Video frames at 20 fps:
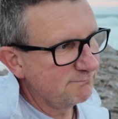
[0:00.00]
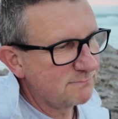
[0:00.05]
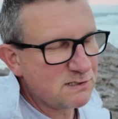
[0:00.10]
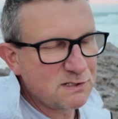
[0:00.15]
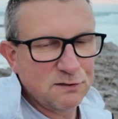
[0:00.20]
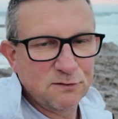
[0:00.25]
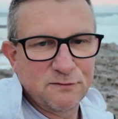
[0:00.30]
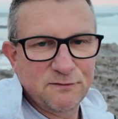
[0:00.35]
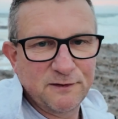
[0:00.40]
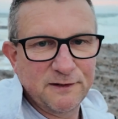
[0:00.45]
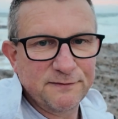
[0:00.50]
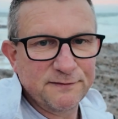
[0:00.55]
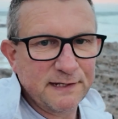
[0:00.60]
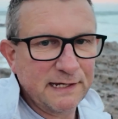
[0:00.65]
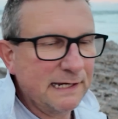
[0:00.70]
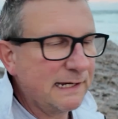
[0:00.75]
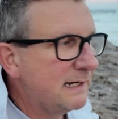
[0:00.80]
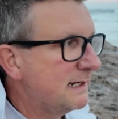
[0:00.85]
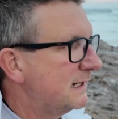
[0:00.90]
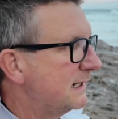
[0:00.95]

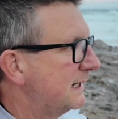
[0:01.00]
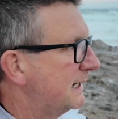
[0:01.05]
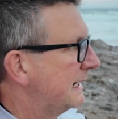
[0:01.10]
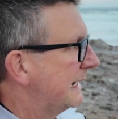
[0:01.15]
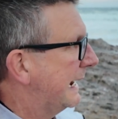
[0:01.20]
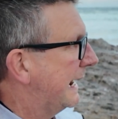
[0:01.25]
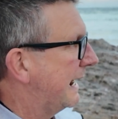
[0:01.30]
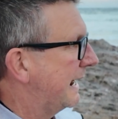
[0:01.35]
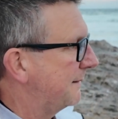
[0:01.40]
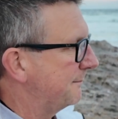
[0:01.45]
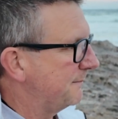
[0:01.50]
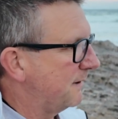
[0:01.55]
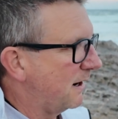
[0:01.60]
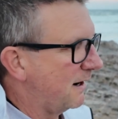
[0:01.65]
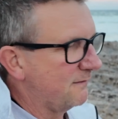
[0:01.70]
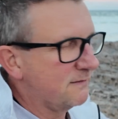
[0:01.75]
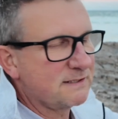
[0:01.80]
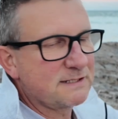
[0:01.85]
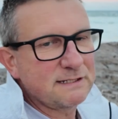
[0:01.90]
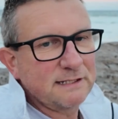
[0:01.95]
250.
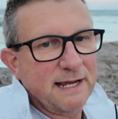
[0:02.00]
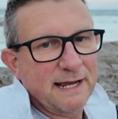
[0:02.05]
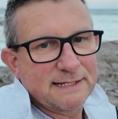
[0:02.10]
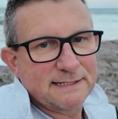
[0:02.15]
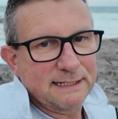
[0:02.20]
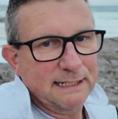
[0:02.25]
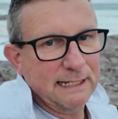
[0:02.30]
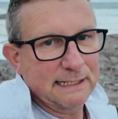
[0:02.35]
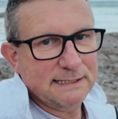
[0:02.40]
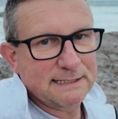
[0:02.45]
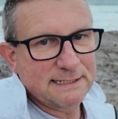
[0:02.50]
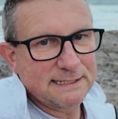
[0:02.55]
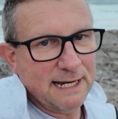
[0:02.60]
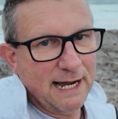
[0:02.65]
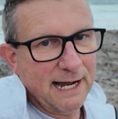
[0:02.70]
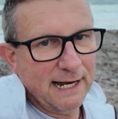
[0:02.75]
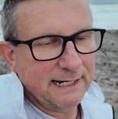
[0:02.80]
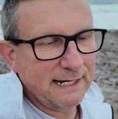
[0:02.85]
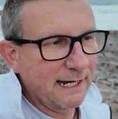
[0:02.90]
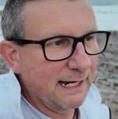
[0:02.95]
Obviously as it gets
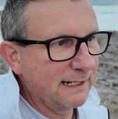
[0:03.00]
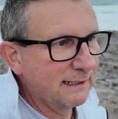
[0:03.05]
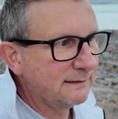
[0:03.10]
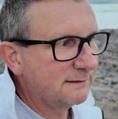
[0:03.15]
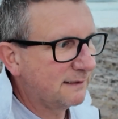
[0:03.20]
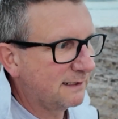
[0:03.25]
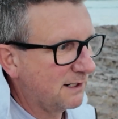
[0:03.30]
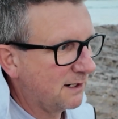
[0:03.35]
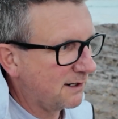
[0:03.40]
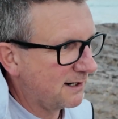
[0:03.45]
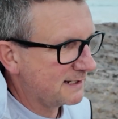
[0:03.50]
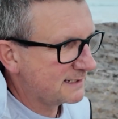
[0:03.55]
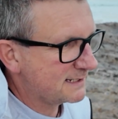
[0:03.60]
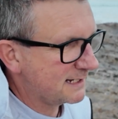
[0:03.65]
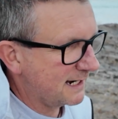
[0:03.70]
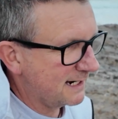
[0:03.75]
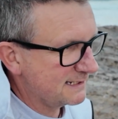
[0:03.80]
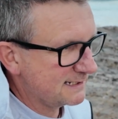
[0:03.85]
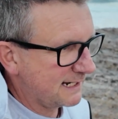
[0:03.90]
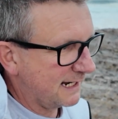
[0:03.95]
darker, the
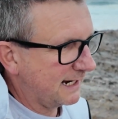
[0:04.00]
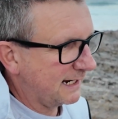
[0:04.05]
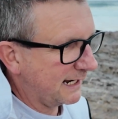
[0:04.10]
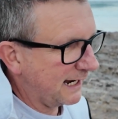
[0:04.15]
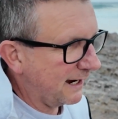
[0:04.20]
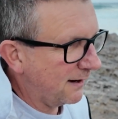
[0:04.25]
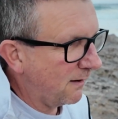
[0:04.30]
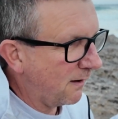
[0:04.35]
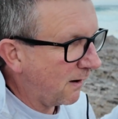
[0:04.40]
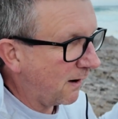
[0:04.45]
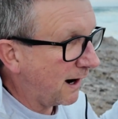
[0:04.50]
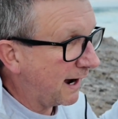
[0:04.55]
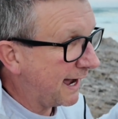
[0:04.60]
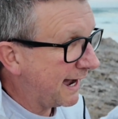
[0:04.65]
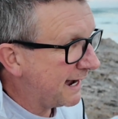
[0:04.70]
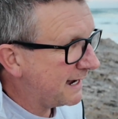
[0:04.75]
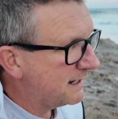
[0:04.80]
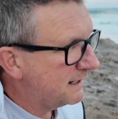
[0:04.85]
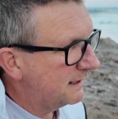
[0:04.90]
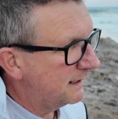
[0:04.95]
ISO is going to go
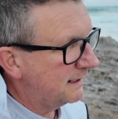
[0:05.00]
higher,